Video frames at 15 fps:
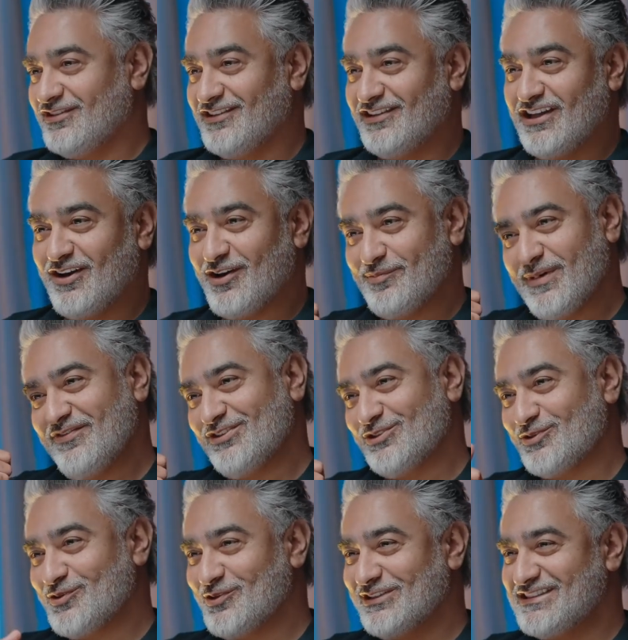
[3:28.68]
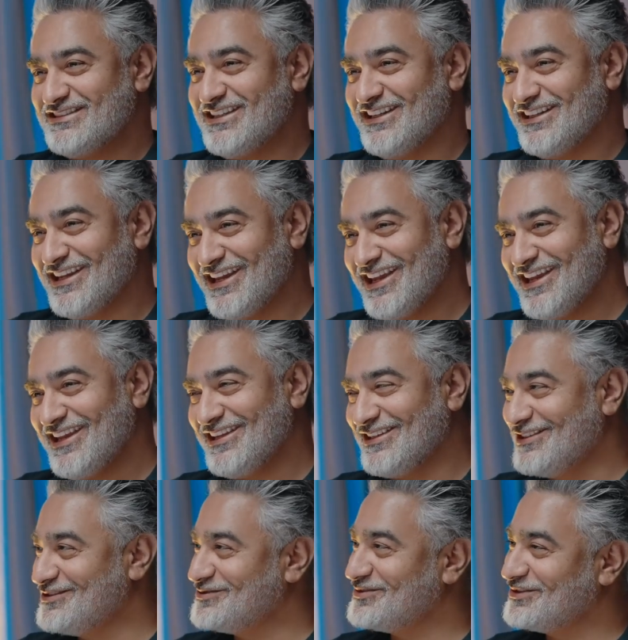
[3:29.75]
now I'm having to call this kid, hey,
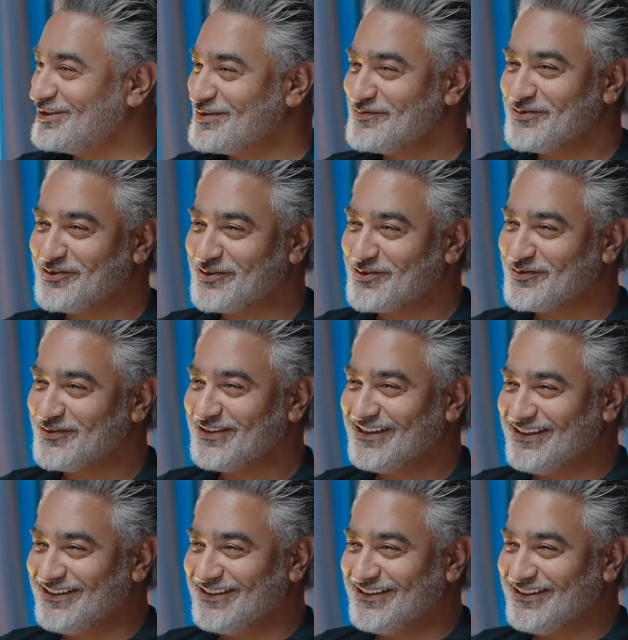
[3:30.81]
do you want to come for a coffee?